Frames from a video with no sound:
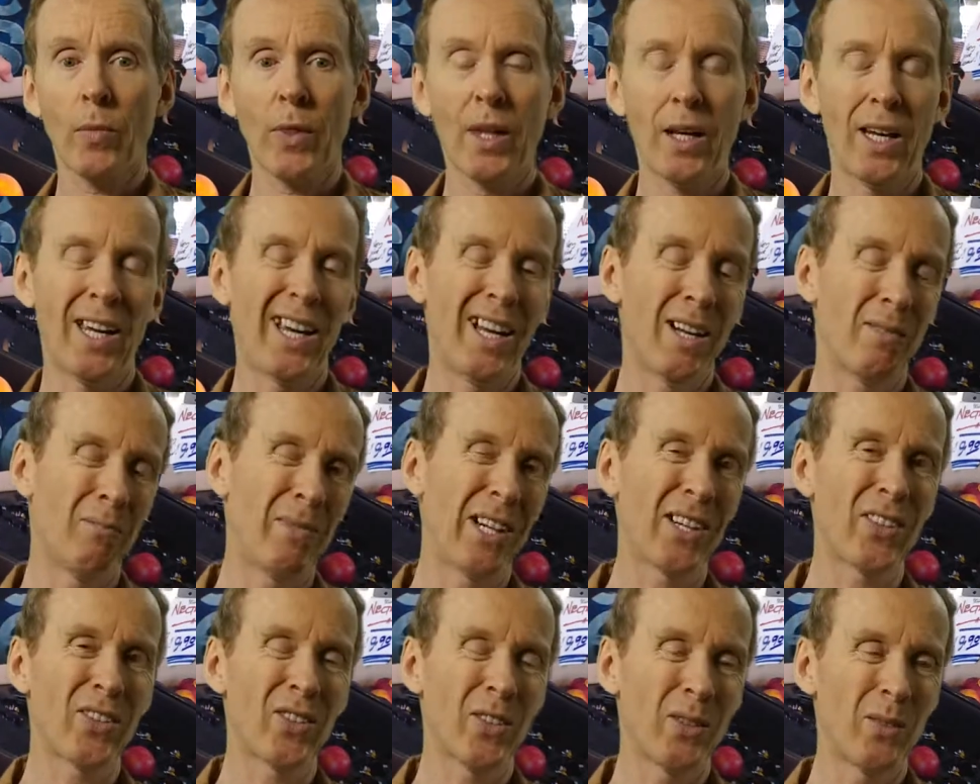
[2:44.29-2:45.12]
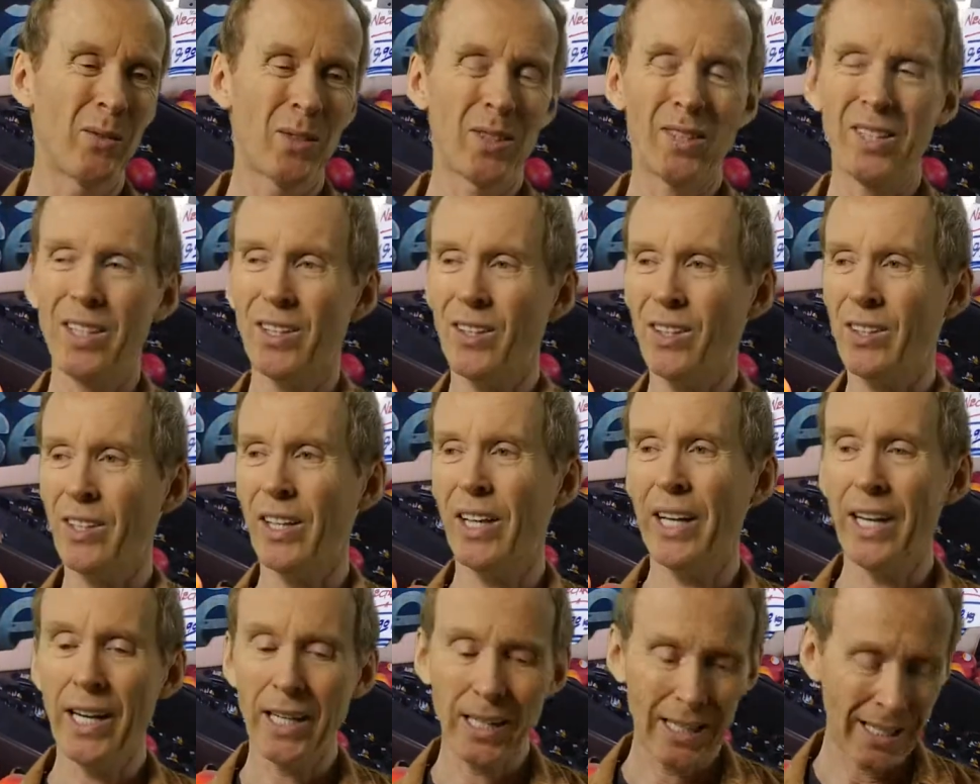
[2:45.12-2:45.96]
Yeah, mushrooms don't look
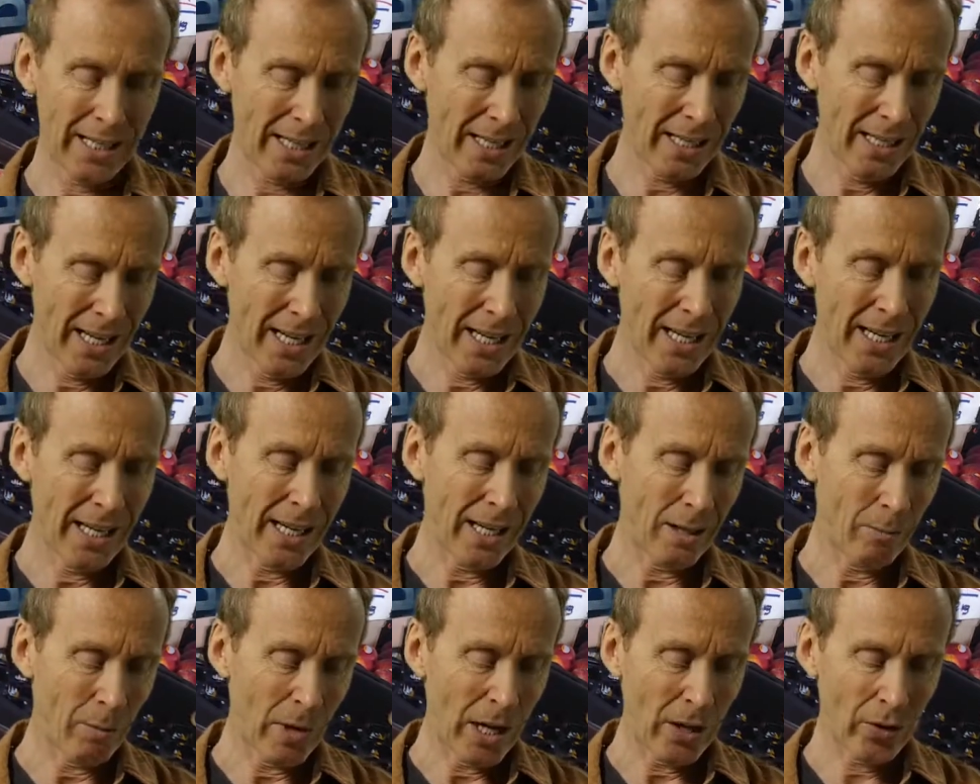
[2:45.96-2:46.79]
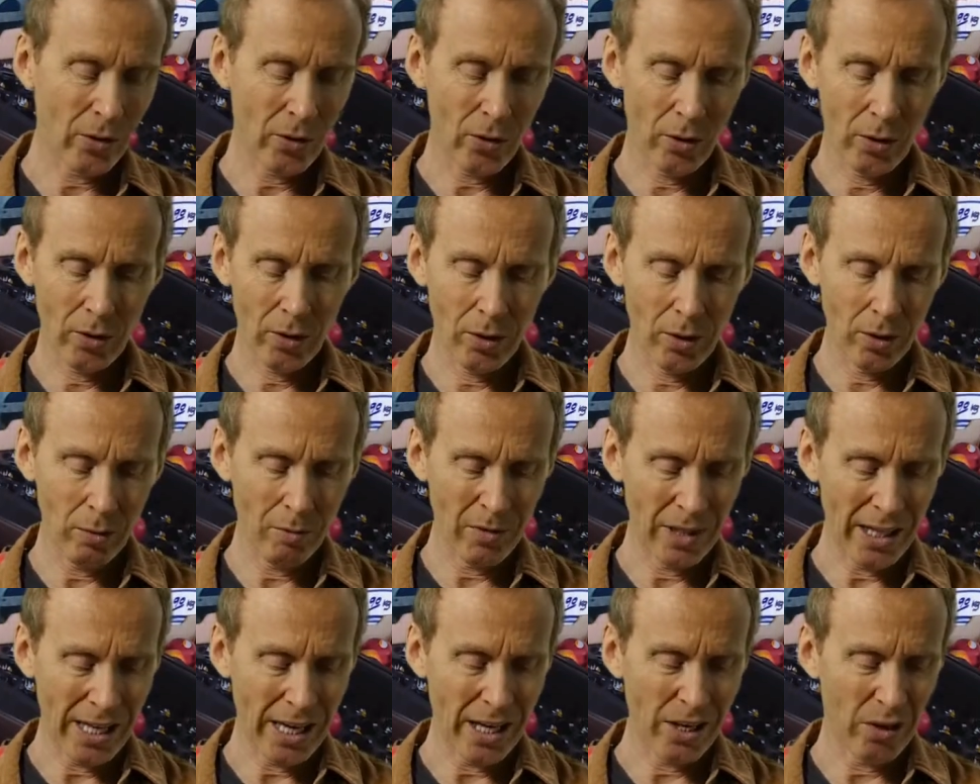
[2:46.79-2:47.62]
like anything. Get a mushroom, you
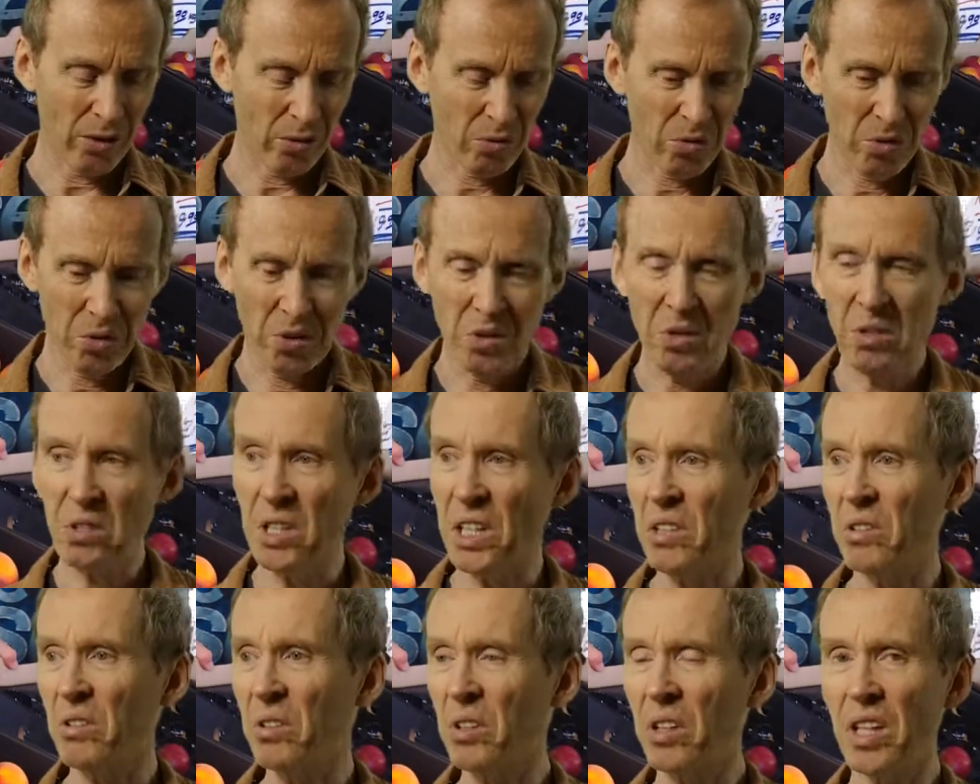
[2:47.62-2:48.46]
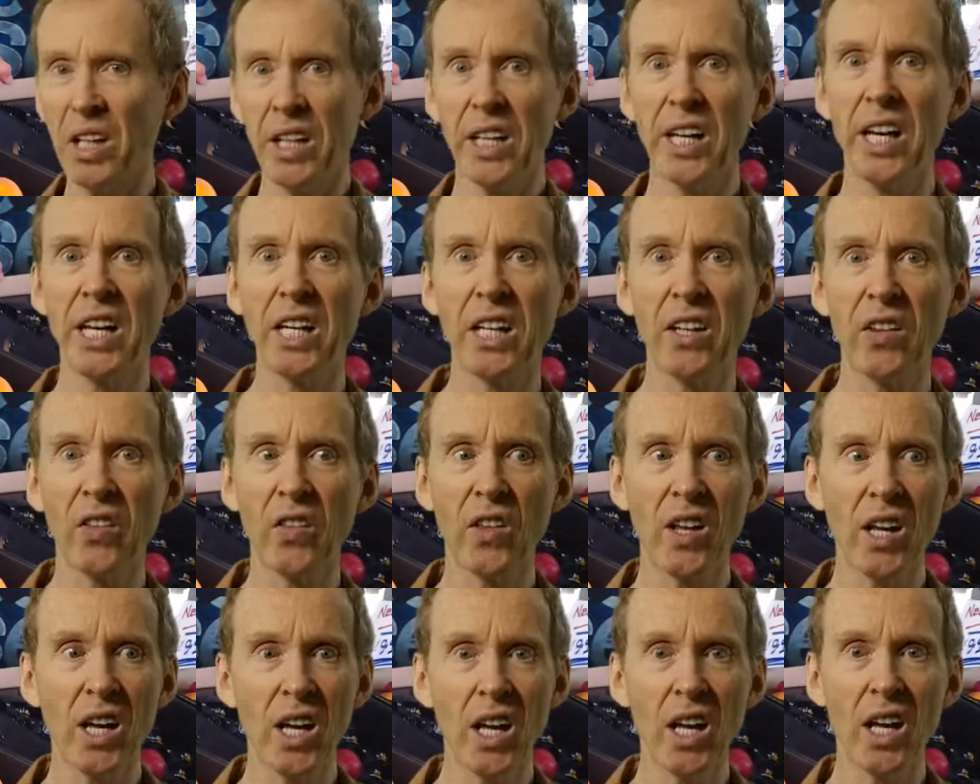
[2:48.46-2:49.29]
cut it through, doesn't look like
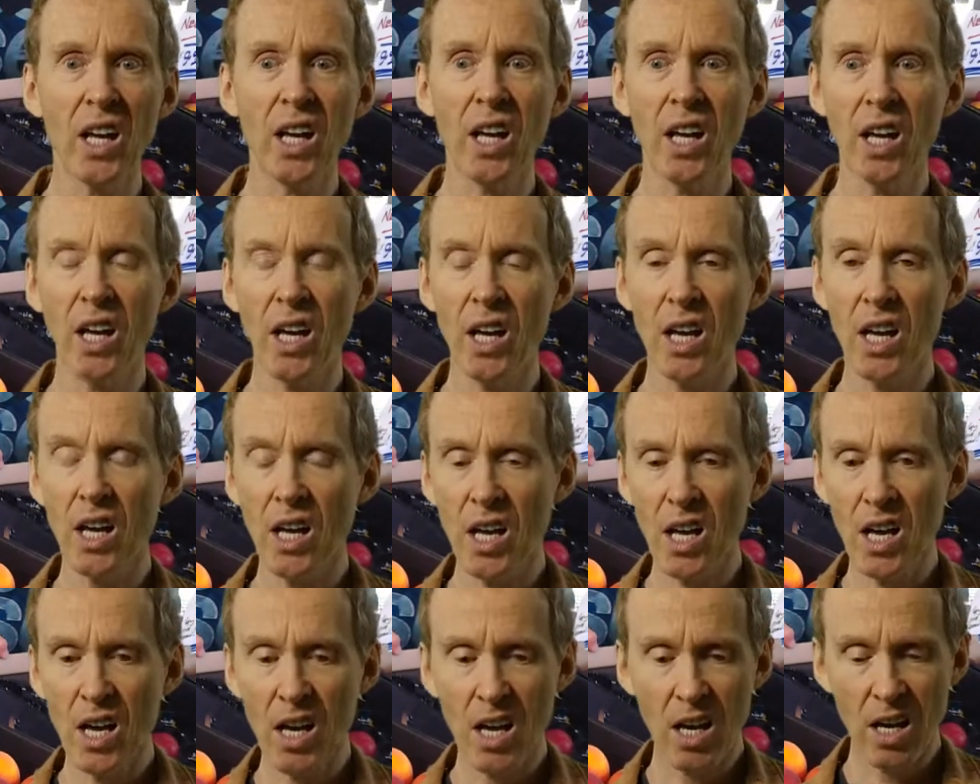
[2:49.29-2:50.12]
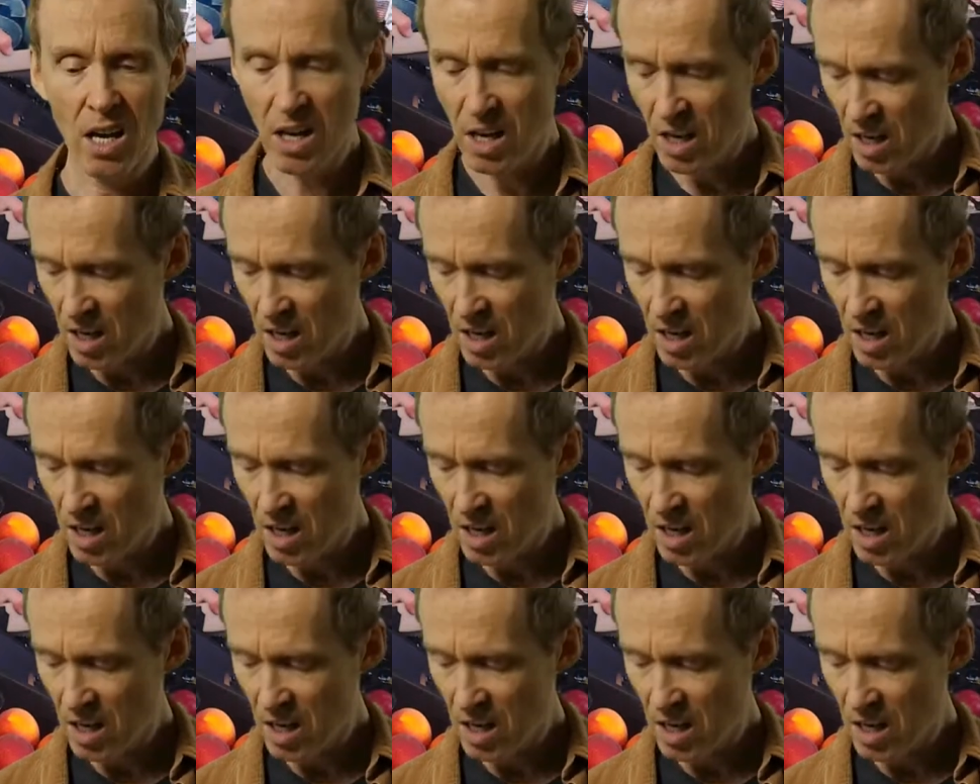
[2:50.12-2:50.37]
anything.